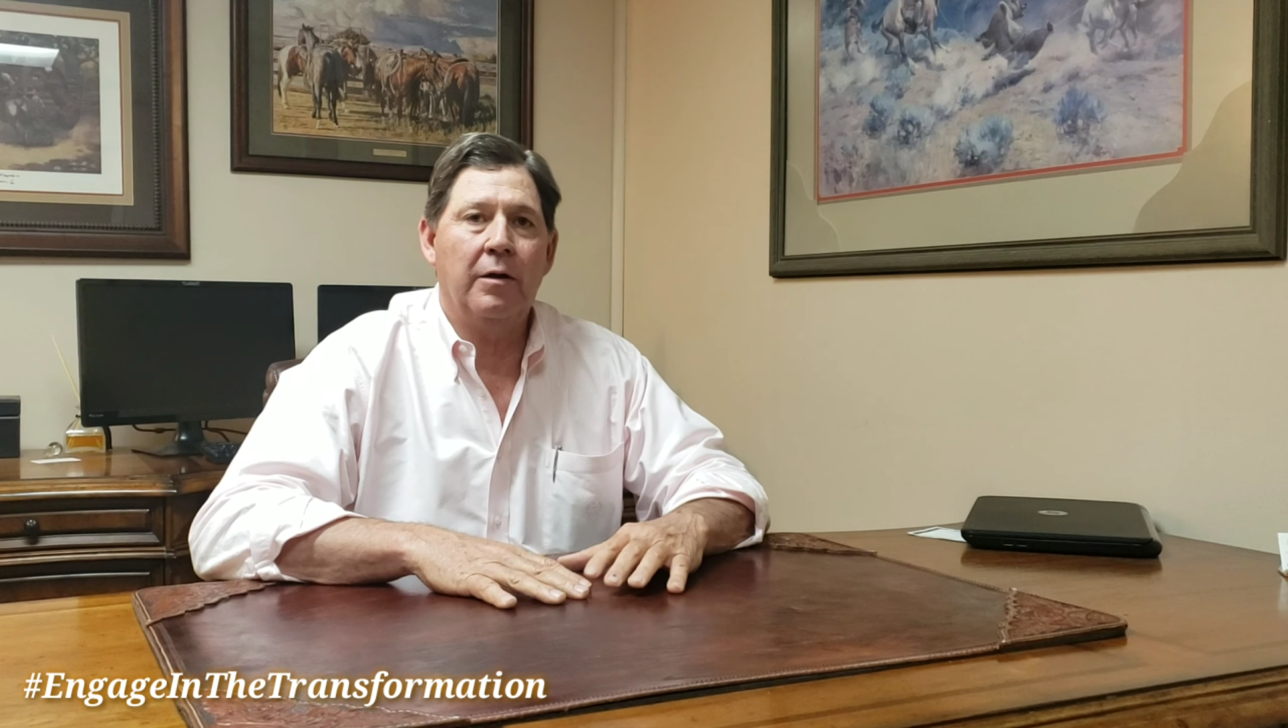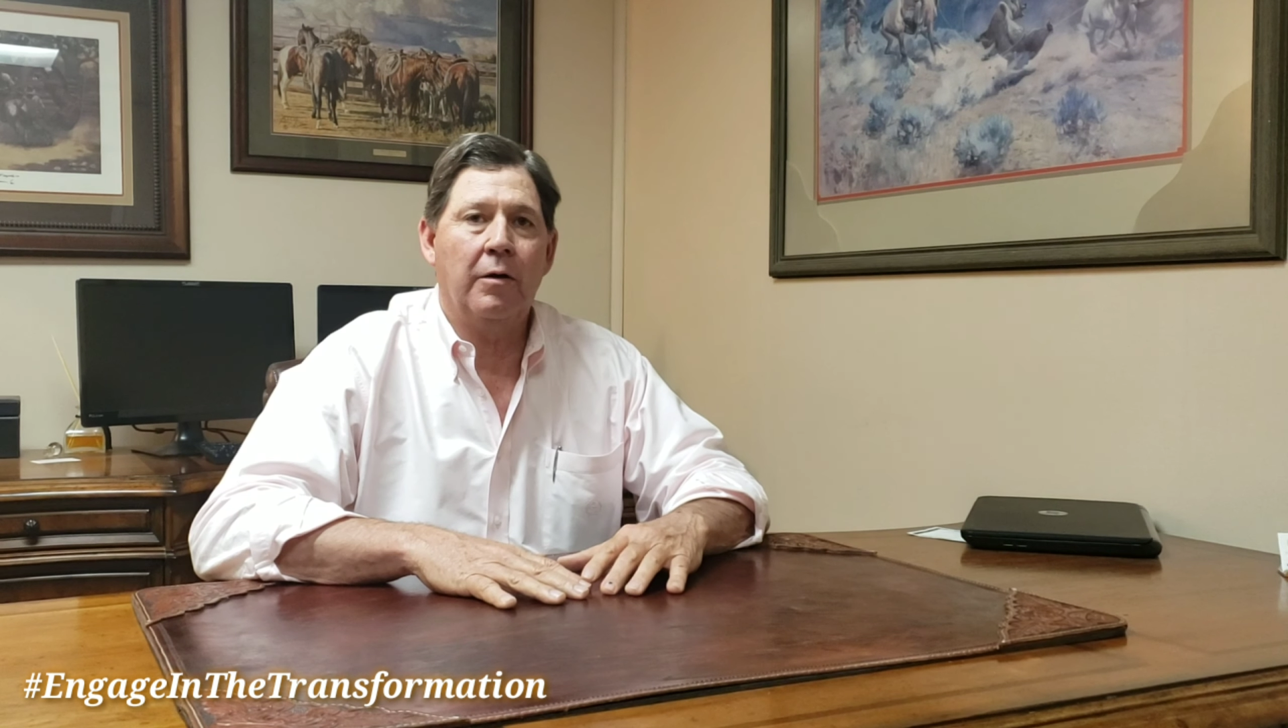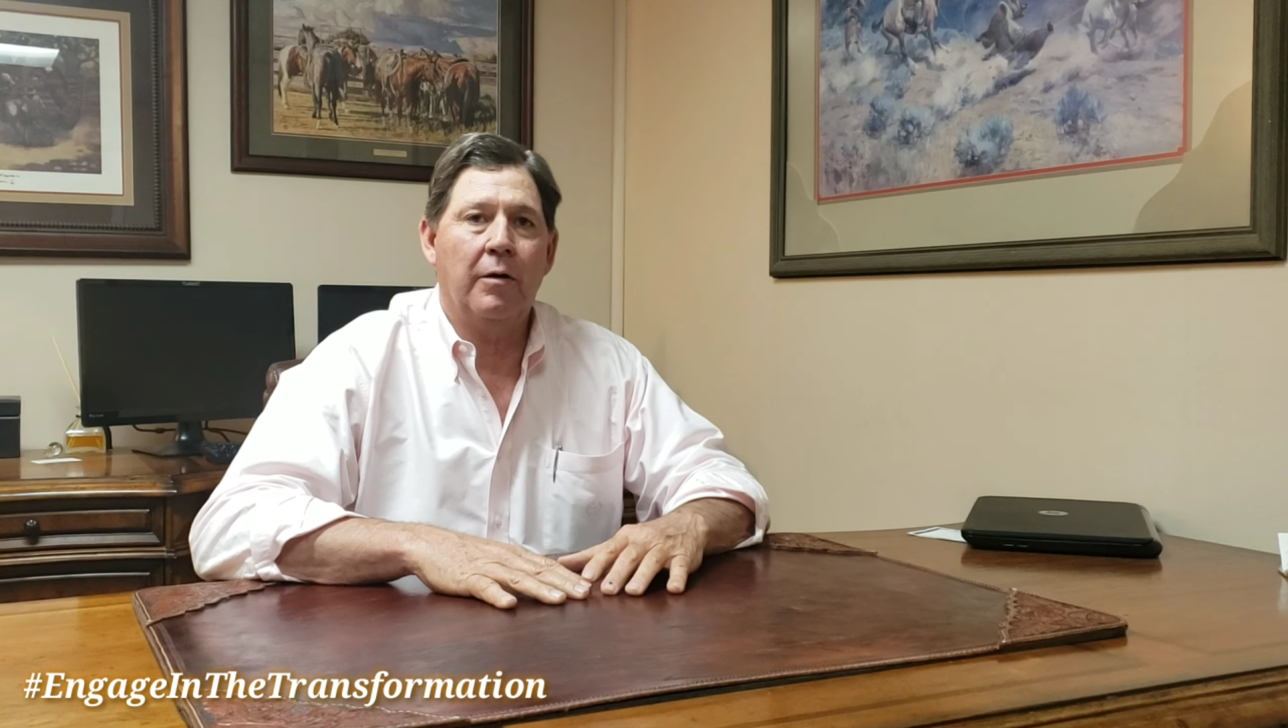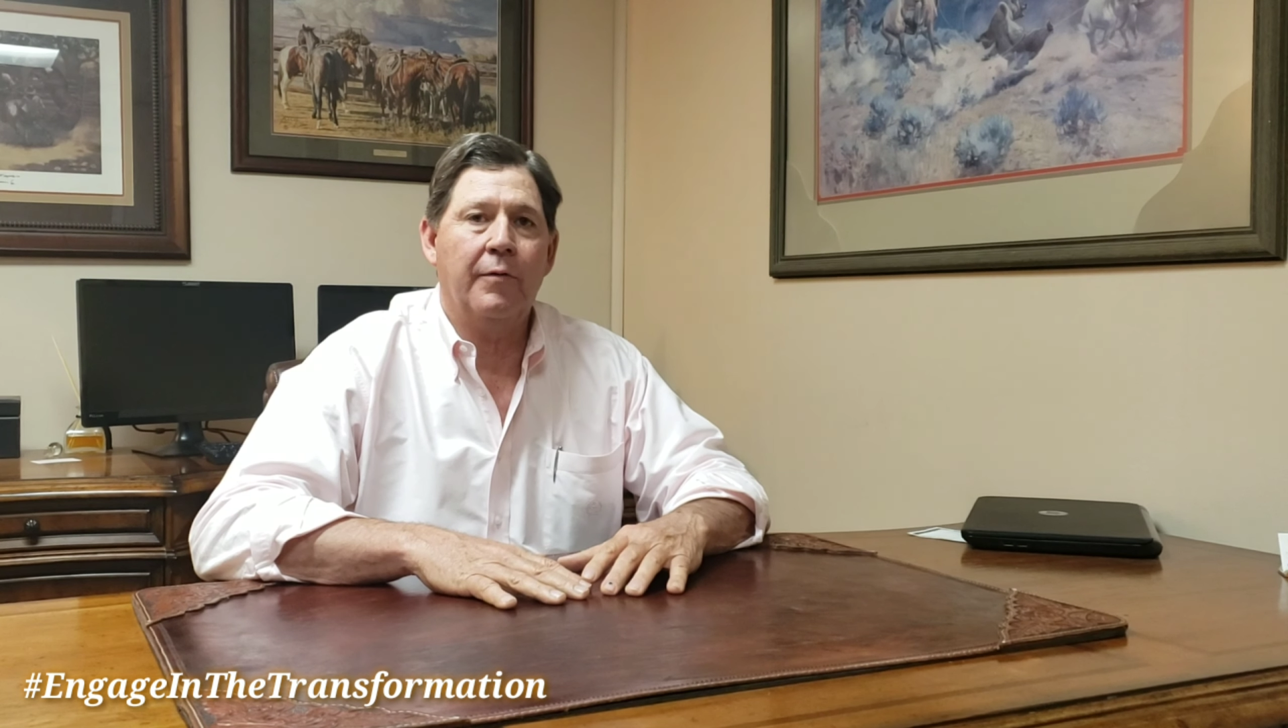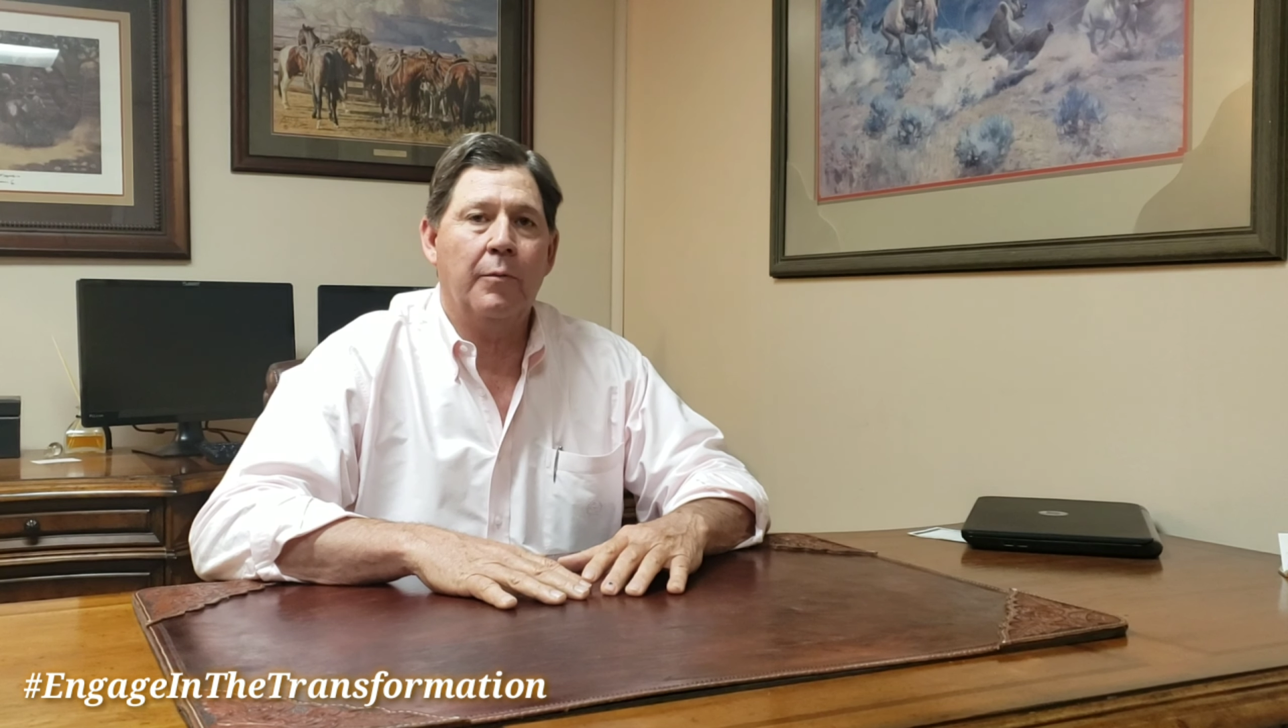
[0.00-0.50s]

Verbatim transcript: all of our